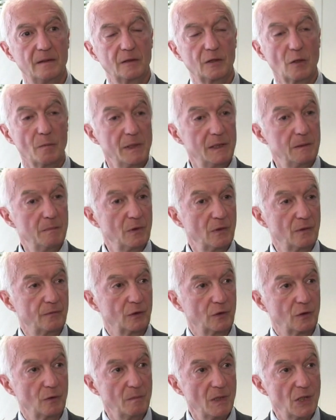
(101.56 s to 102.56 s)
commitment
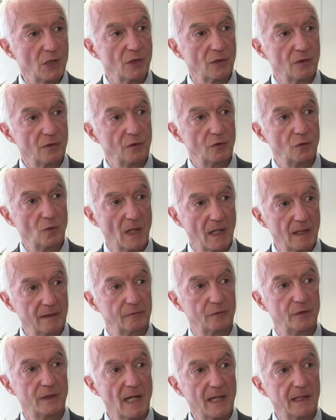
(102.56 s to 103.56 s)
of the Commission to
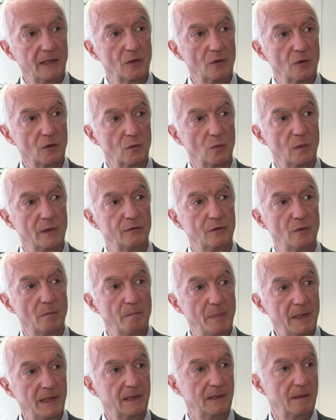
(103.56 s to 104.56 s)
have a dialogue with the
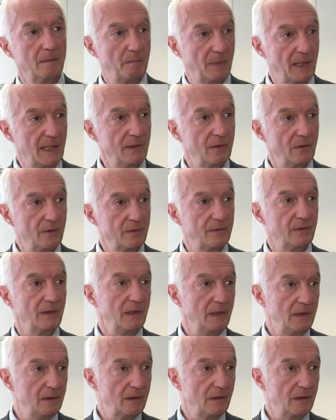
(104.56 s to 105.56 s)
big players,
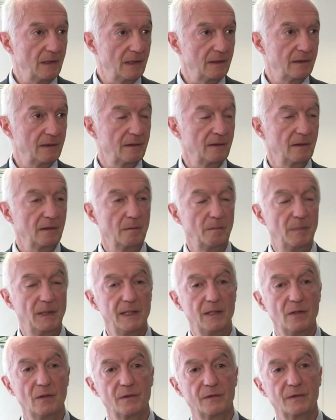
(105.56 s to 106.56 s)
internet
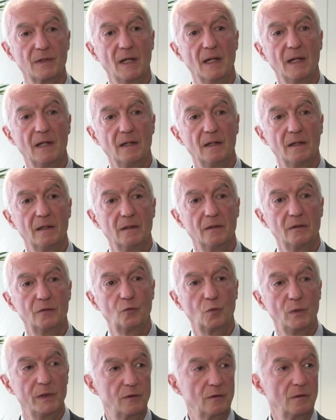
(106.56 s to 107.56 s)
players,
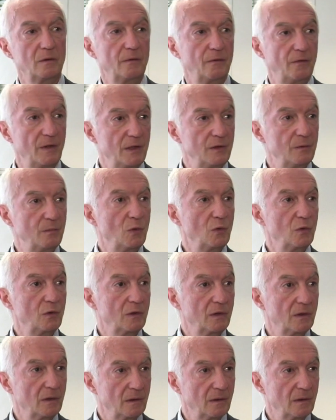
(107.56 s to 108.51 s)
Twitter, Facebook,